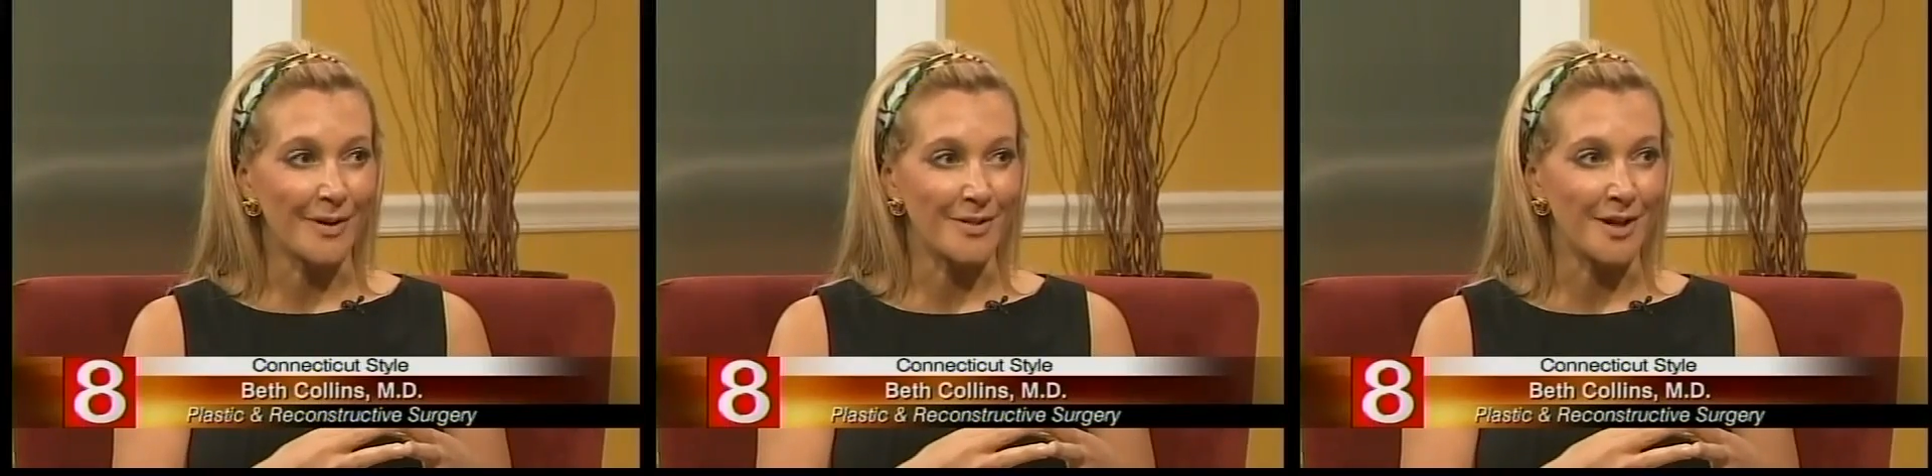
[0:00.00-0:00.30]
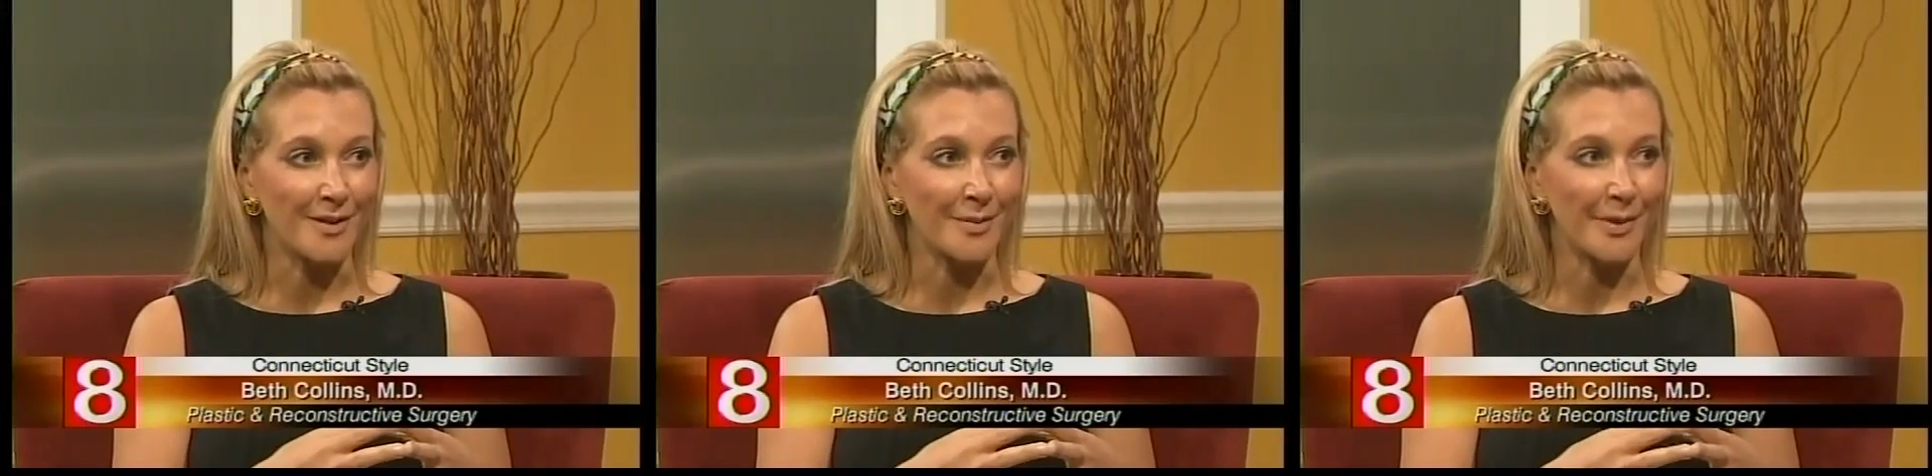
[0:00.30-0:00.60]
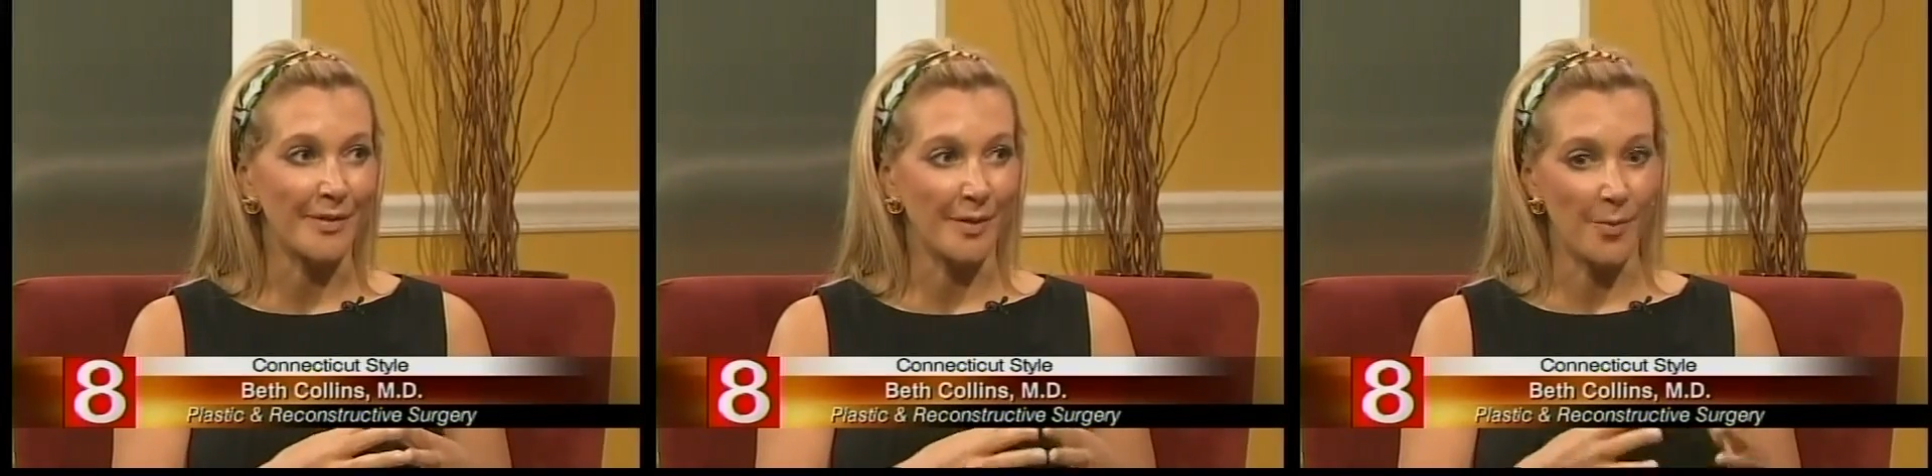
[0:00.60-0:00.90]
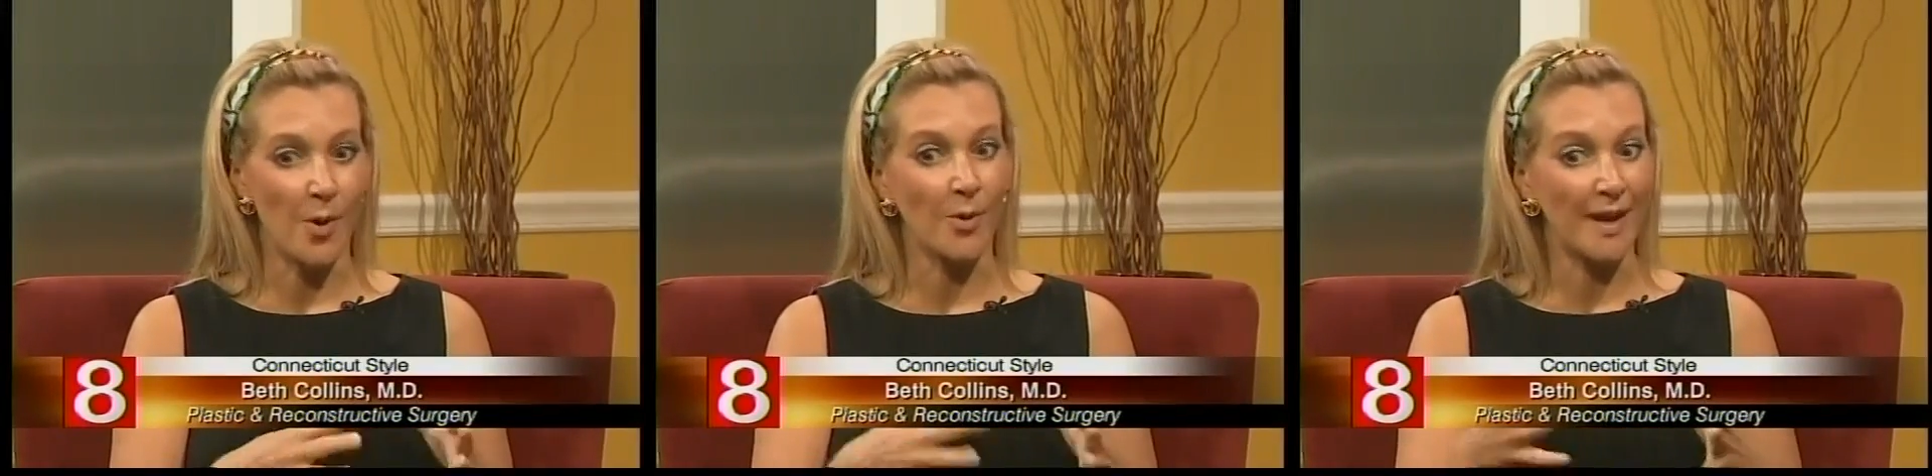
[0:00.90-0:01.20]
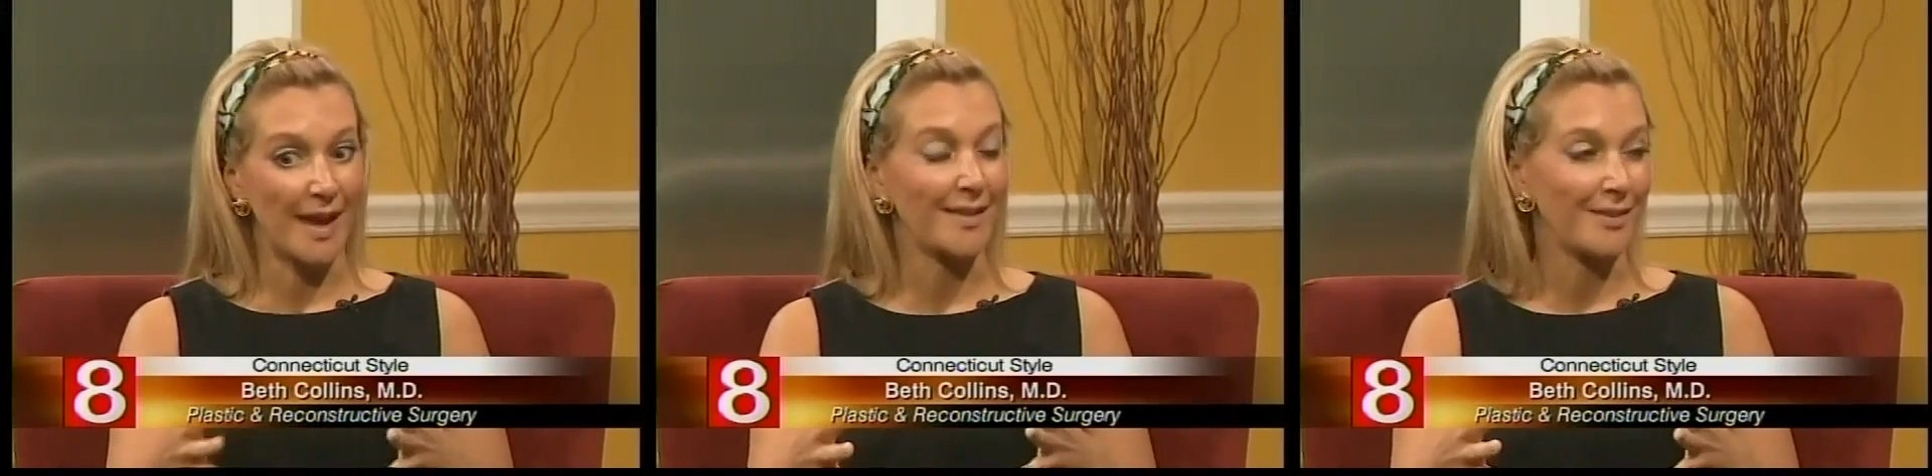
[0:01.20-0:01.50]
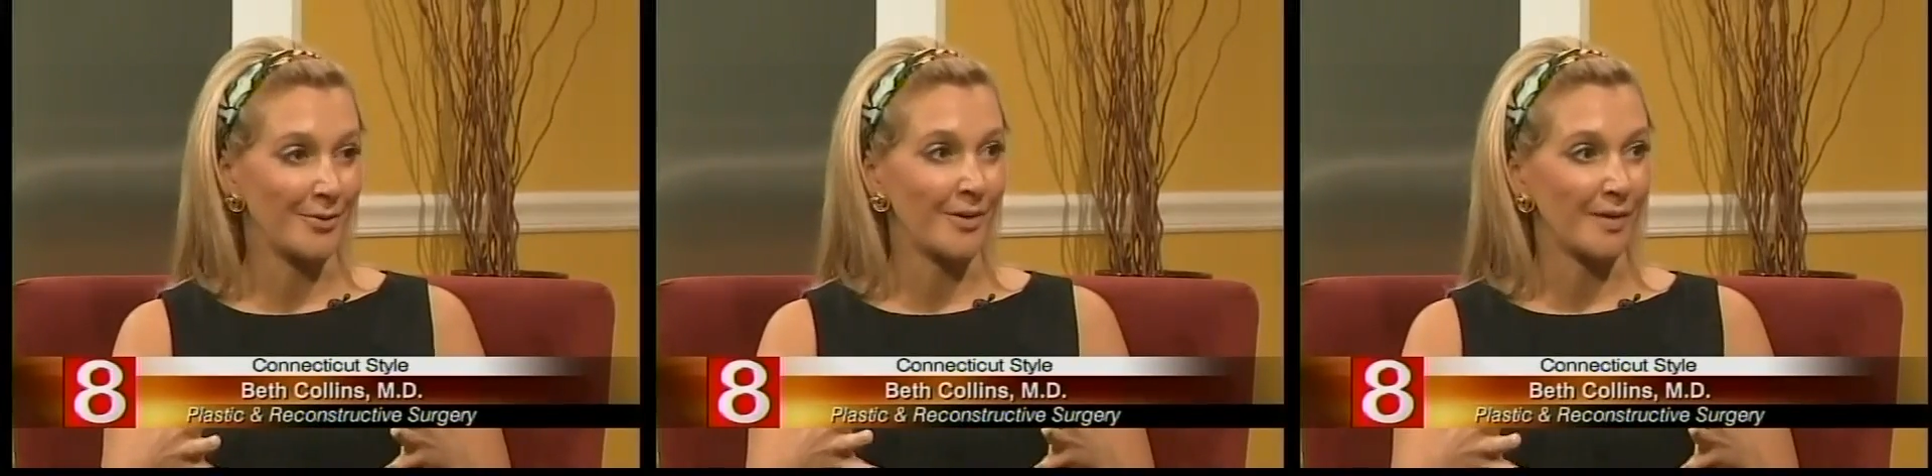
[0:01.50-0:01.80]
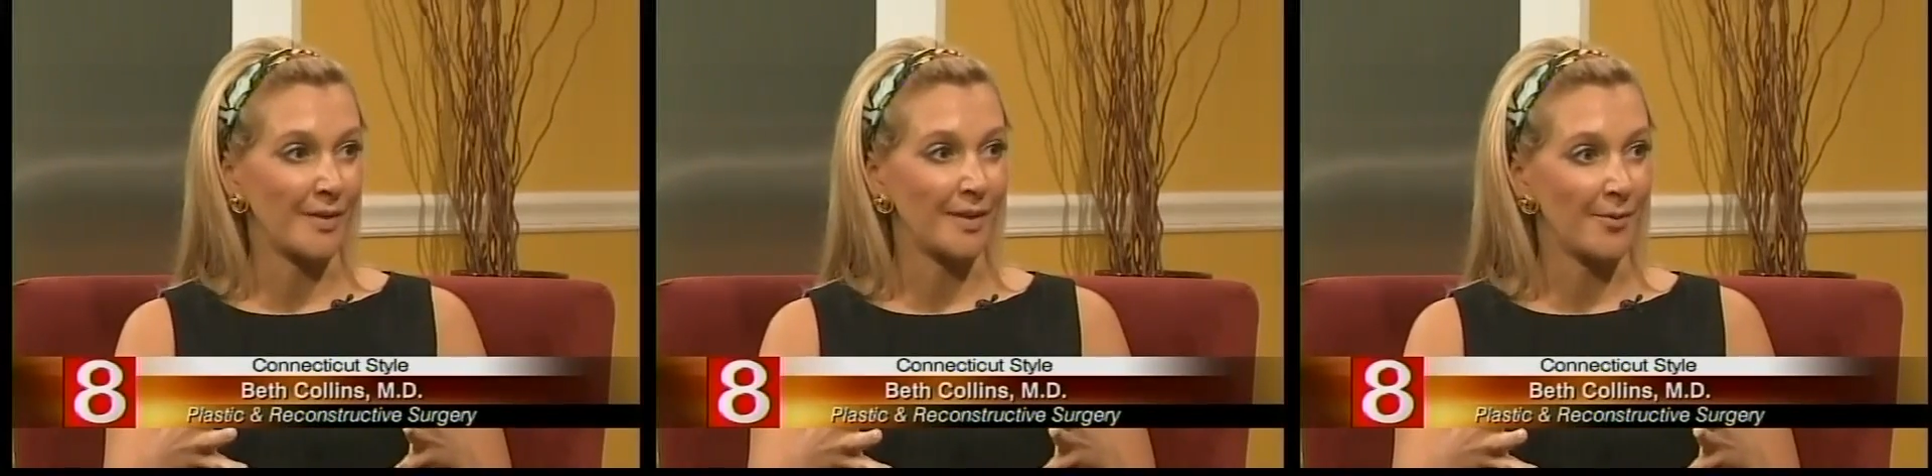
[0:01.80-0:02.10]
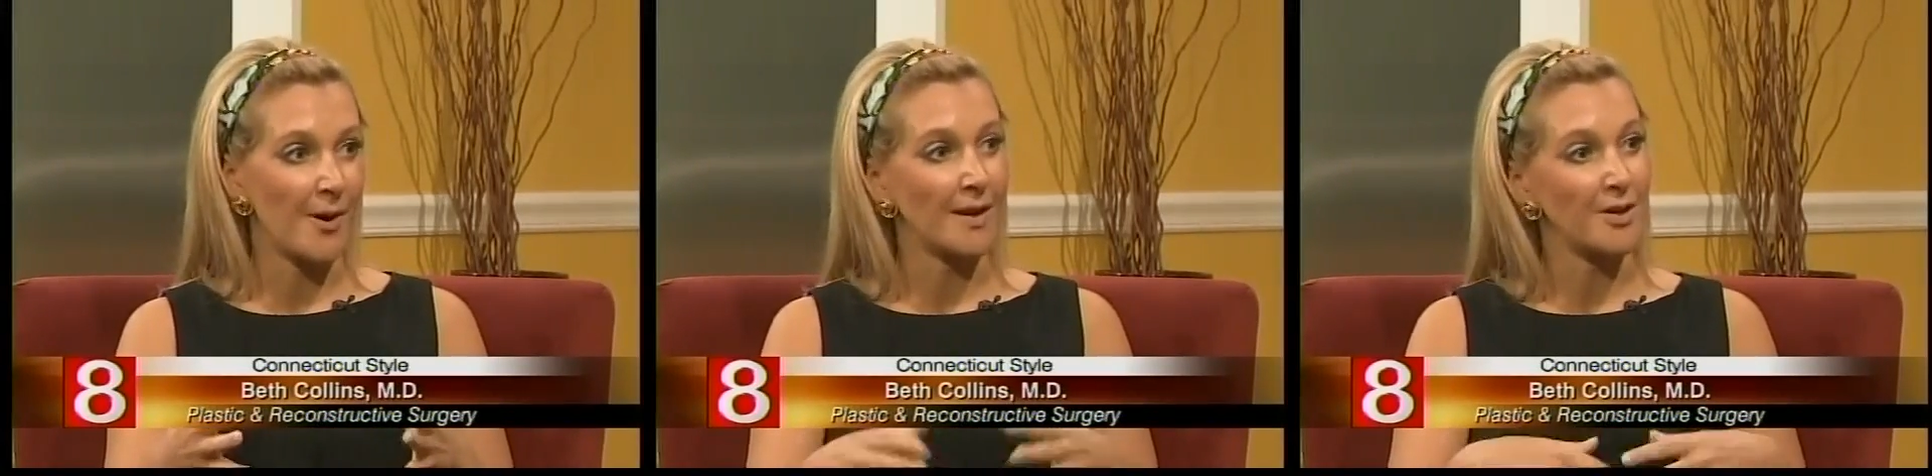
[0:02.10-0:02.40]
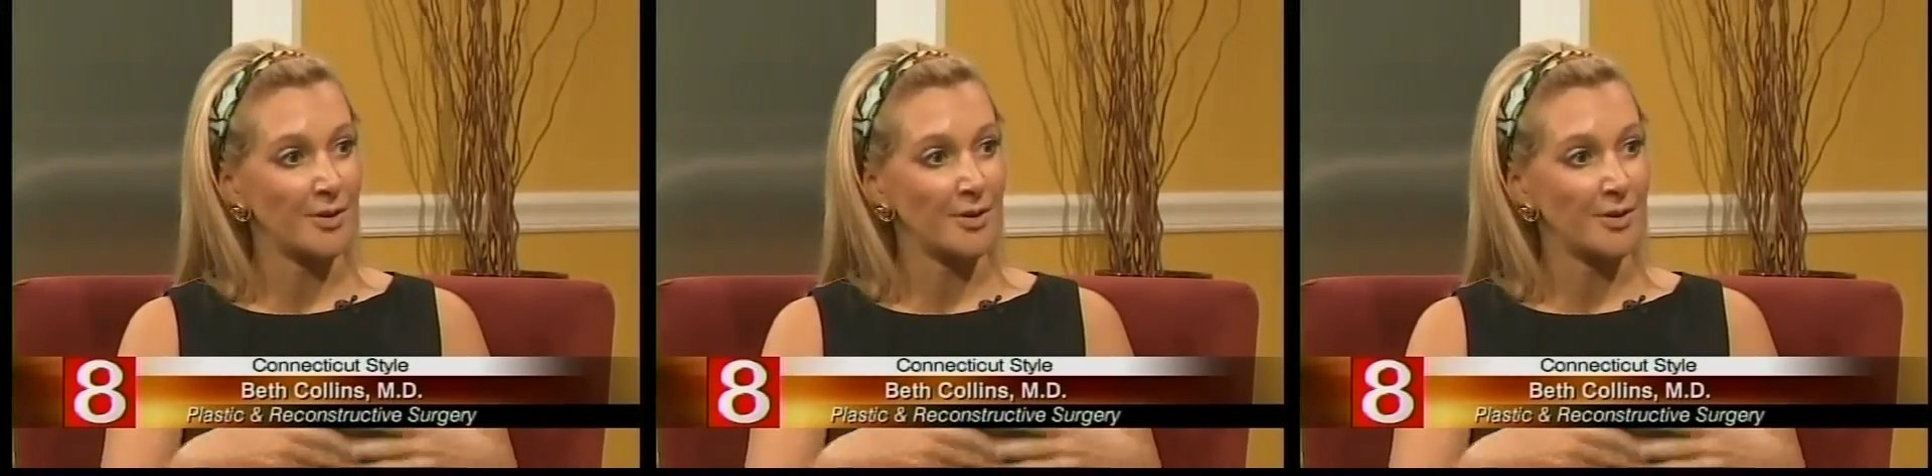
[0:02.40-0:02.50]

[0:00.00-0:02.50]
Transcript: injectables and won't get the result they want.